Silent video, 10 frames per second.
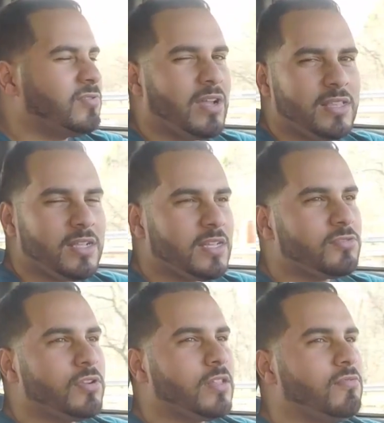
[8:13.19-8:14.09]
I think
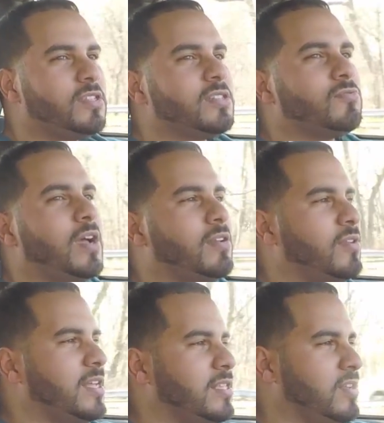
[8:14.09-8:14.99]
that's one of the reasons why I
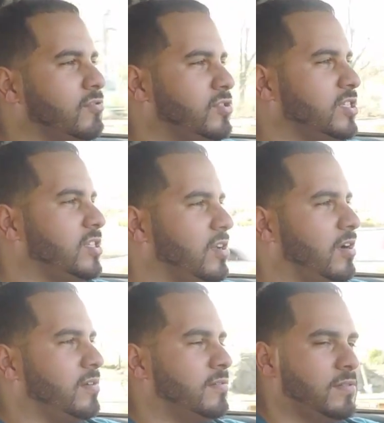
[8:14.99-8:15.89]
don't like the new
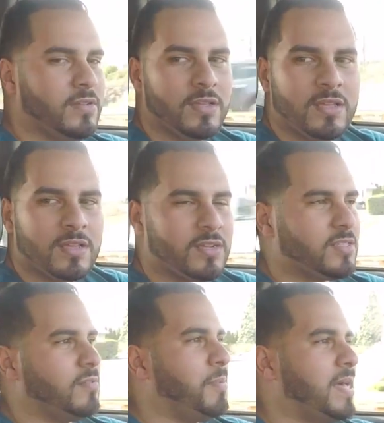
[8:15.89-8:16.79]
GTR, because
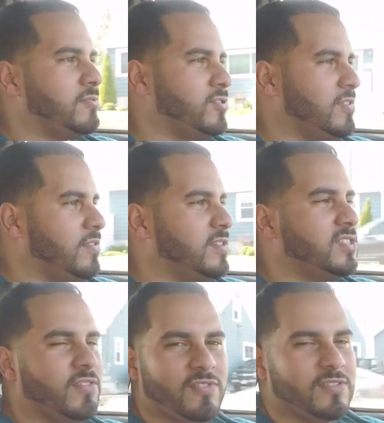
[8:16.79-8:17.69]
of the paddle
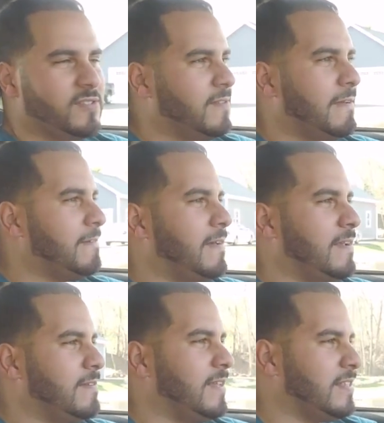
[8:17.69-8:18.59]
shifters. I
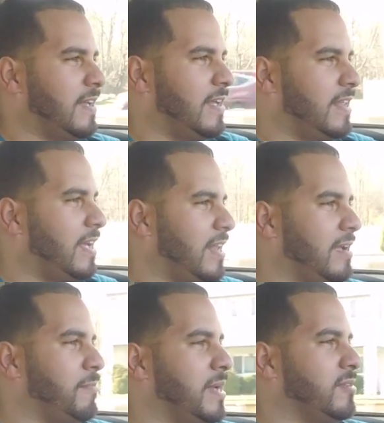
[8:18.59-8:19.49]
don't like that. I like
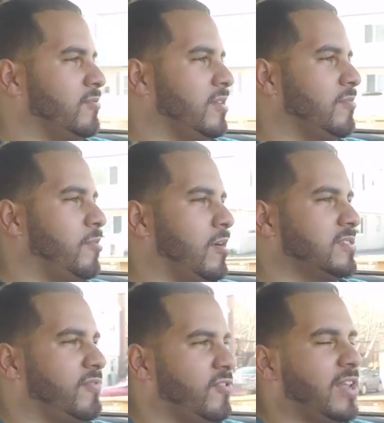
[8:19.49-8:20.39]
a manual gearbox.
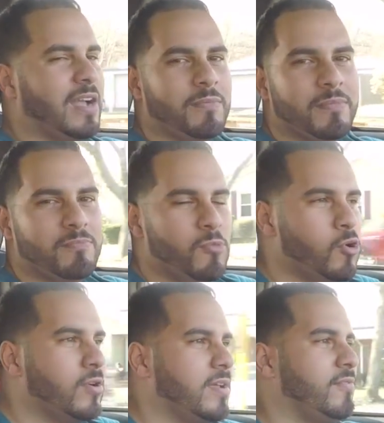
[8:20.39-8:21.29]
I feel like I'm
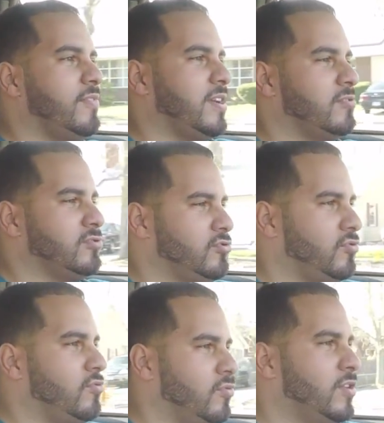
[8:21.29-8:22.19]
more in
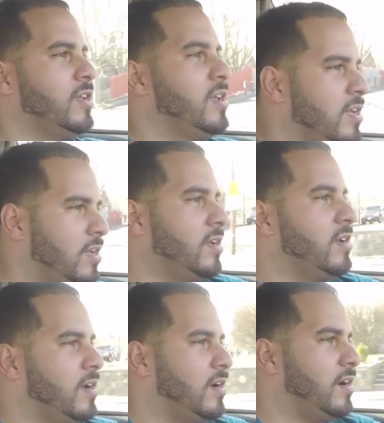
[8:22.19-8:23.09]
control
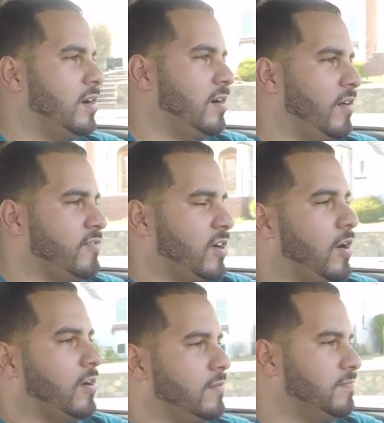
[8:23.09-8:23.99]
of the
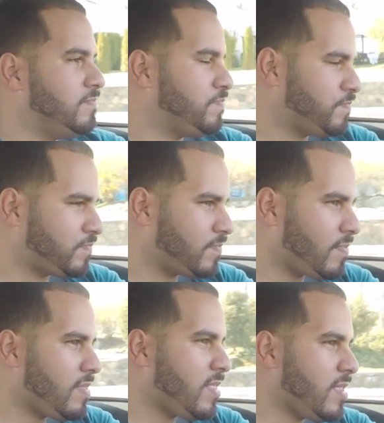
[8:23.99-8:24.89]
car.
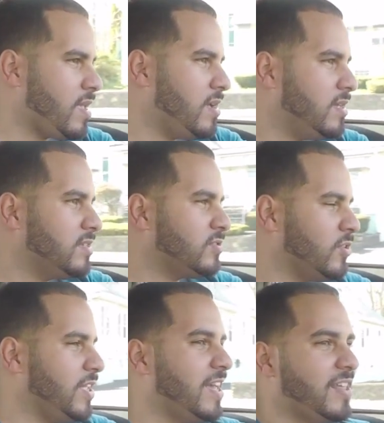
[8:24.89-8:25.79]
So
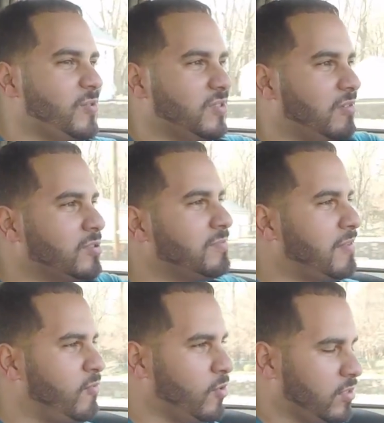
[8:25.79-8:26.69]
yeah, that was my
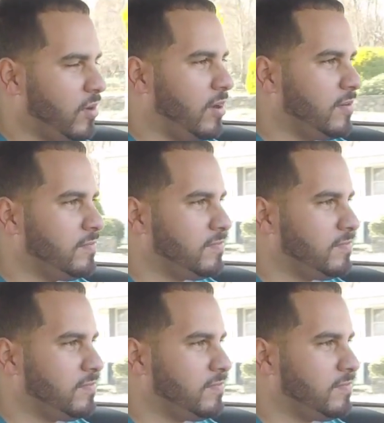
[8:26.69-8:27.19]
fourth car.